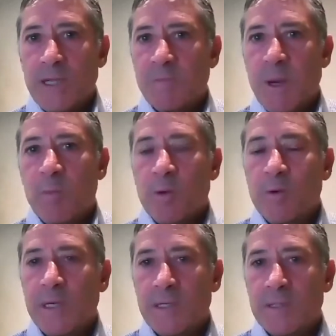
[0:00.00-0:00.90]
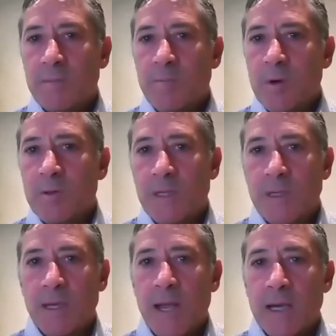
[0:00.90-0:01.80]
And the spike protein is the
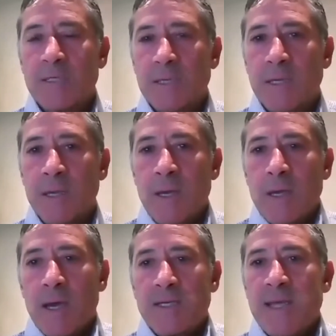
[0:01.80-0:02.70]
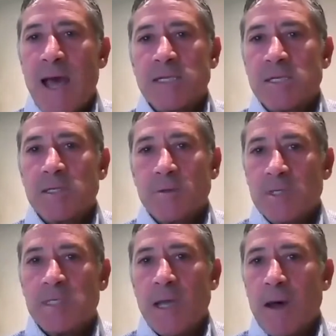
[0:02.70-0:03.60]
protein that actually attaches to
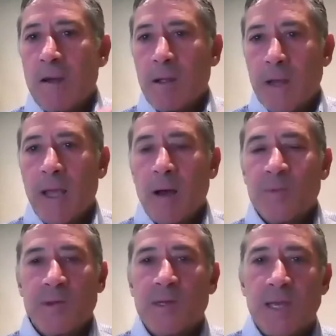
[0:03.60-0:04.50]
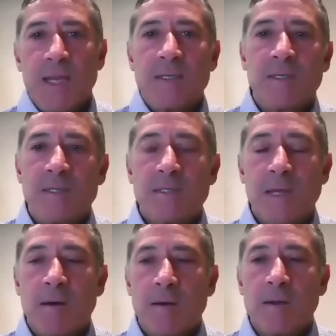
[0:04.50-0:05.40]
a cell and helps it to get into the
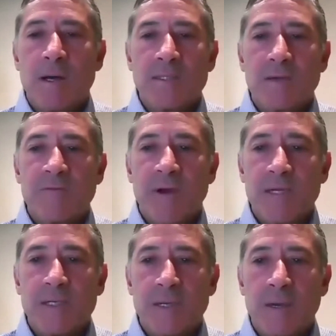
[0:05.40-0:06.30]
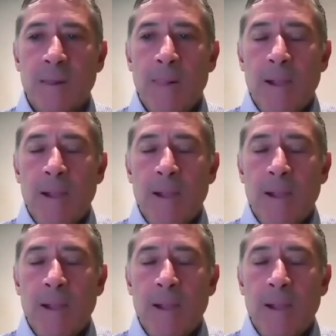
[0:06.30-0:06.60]
cell and causing infection.